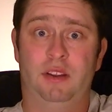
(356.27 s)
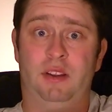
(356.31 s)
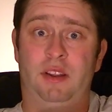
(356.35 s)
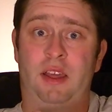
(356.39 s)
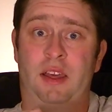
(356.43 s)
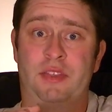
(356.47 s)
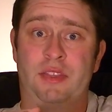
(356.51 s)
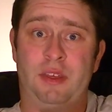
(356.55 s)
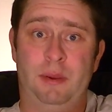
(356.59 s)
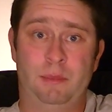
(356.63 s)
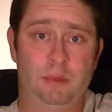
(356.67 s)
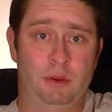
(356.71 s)

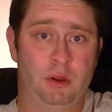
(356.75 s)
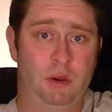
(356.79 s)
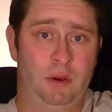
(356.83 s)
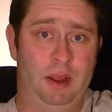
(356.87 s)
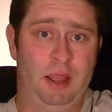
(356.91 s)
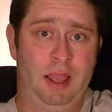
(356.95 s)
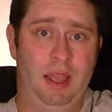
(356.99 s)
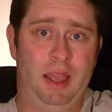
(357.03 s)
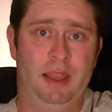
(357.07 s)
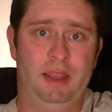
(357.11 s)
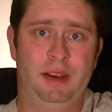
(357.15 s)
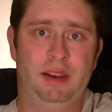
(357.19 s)
Let them go
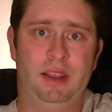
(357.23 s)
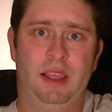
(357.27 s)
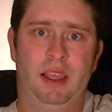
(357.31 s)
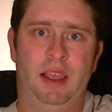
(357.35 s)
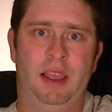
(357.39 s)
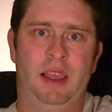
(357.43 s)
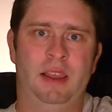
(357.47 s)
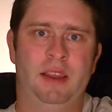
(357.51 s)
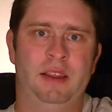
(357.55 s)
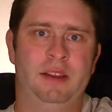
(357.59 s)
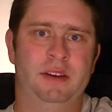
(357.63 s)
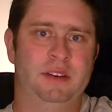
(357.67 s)
ahead
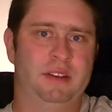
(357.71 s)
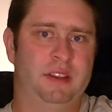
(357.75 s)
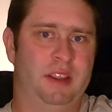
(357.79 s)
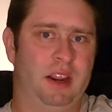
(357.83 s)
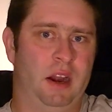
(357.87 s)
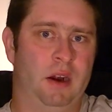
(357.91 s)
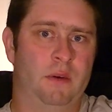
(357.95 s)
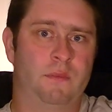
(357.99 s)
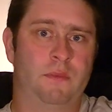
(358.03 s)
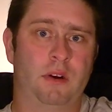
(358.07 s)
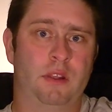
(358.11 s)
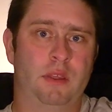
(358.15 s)
and
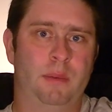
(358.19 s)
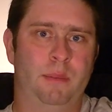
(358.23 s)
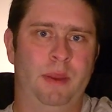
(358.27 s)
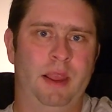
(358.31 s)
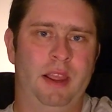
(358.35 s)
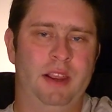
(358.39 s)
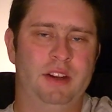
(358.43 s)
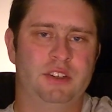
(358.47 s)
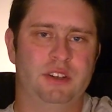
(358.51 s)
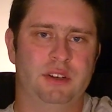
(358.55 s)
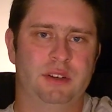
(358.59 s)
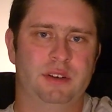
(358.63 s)
care for the
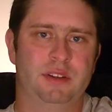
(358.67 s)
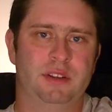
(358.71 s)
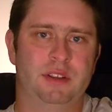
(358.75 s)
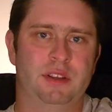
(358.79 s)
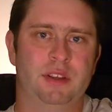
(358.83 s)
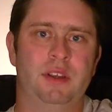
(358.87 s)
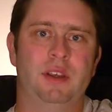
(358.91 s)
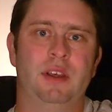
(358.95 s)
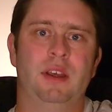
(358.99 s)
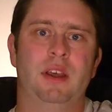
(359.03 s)
patient.